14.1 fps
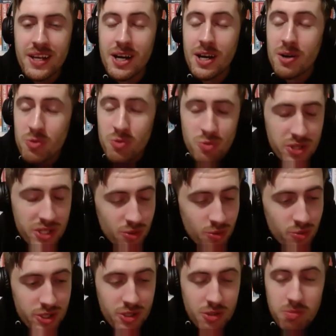A real,
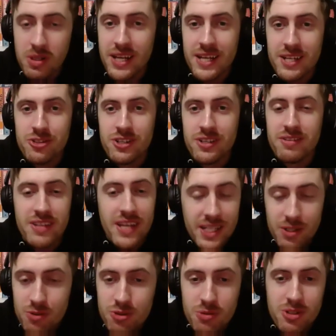real pleasure. Thank
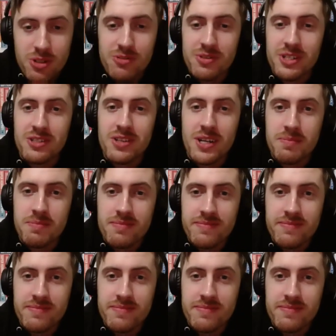you so much for your time.